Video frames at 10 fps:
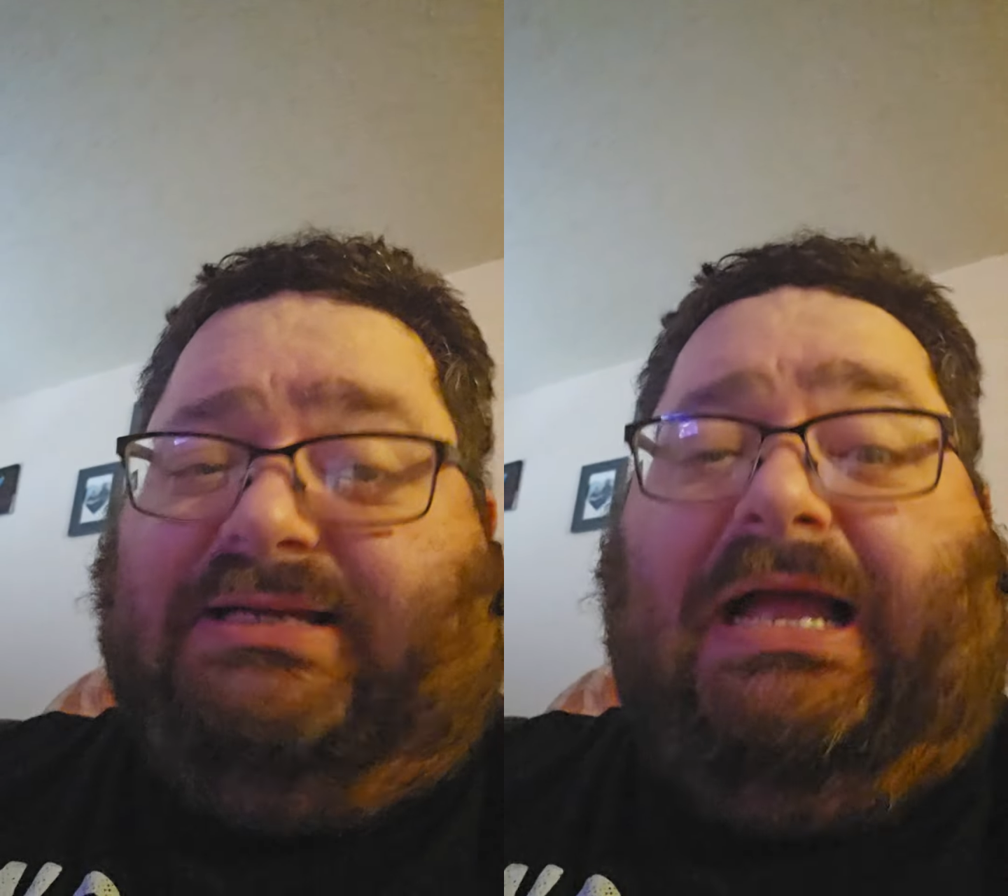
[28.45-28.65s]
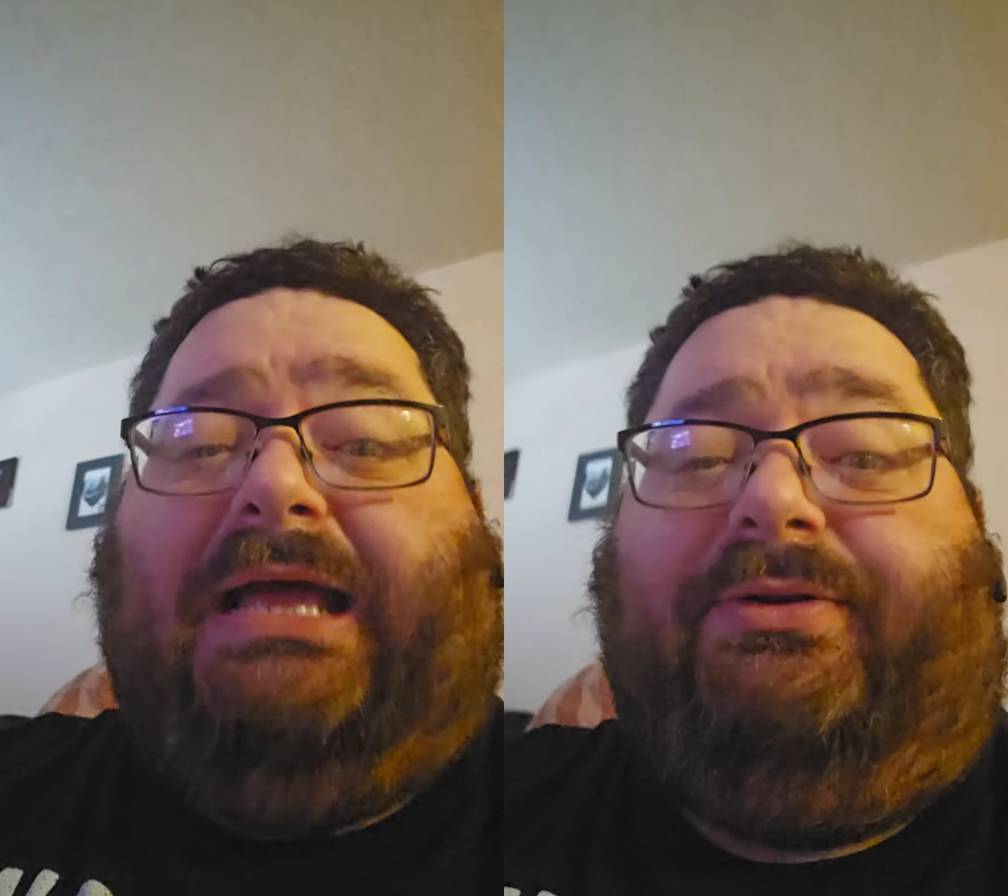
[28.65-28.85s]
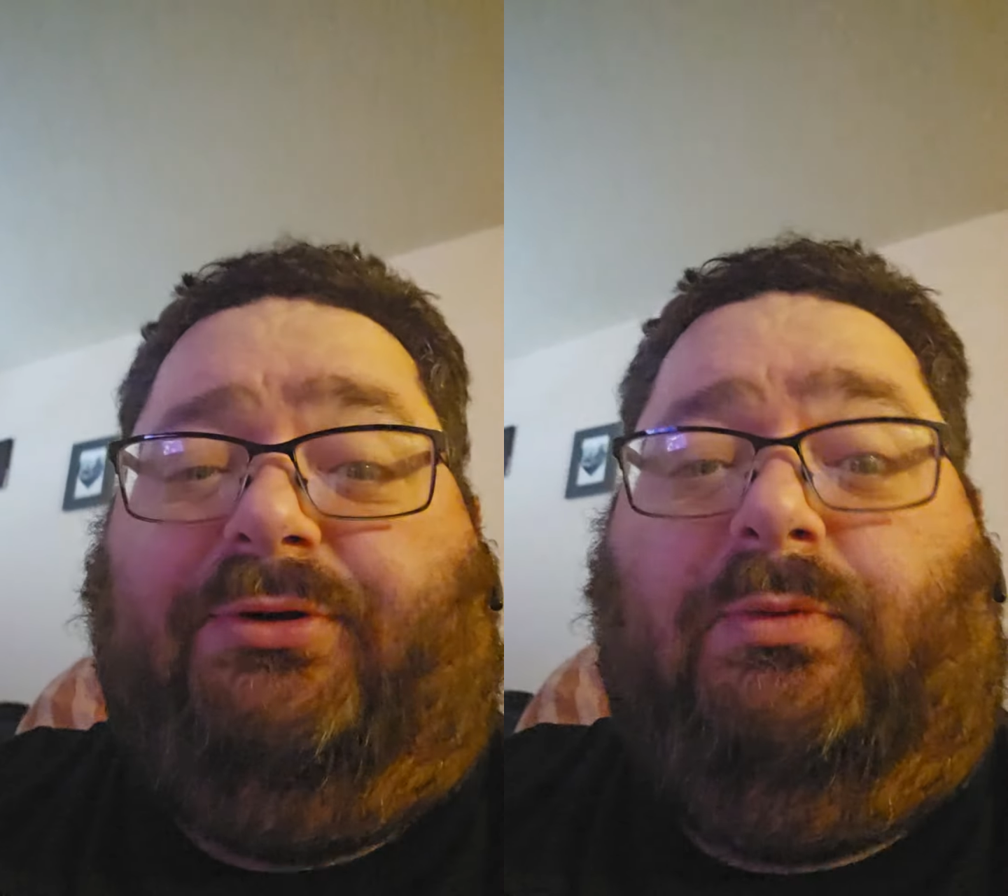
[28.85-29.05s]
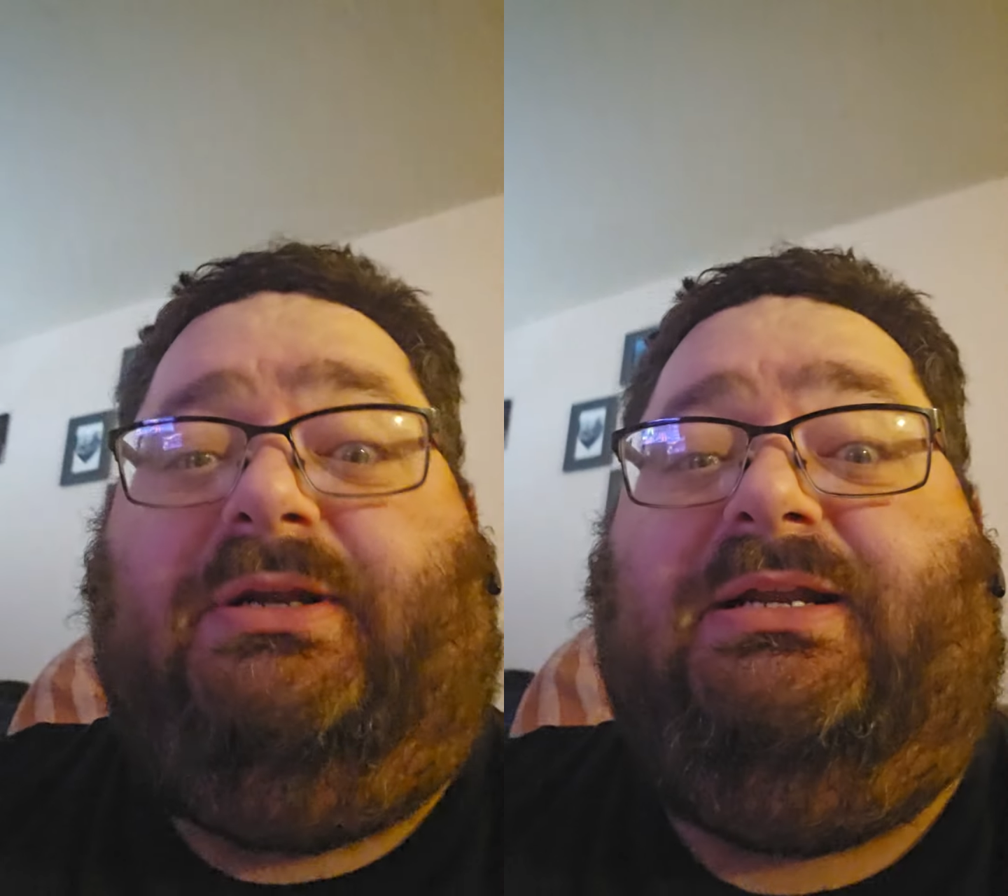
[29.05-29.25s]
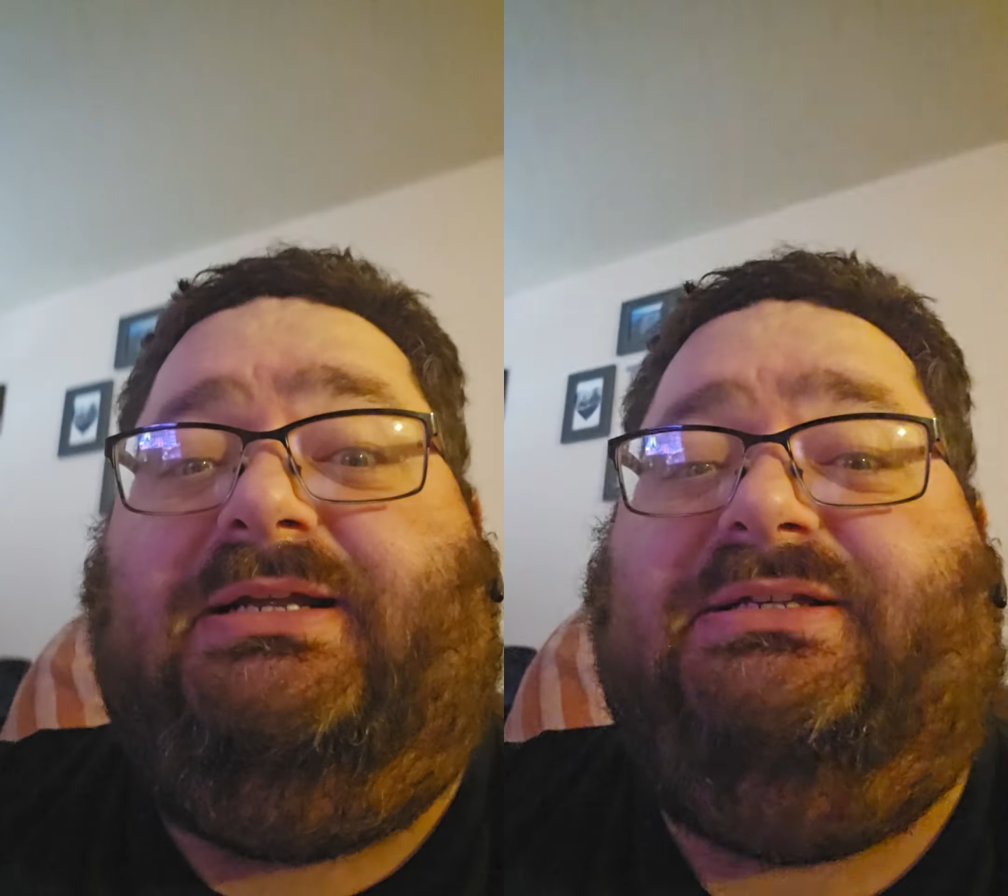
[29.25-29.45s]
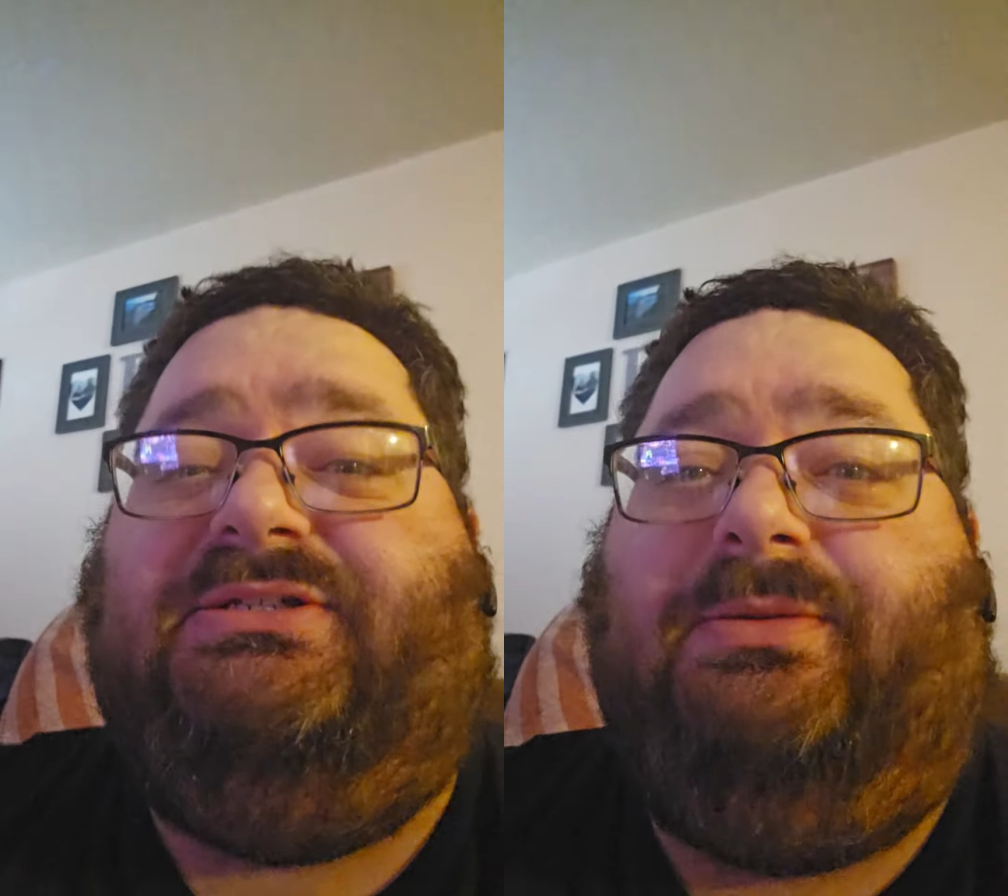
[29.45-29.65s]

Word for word: I don't know what it is,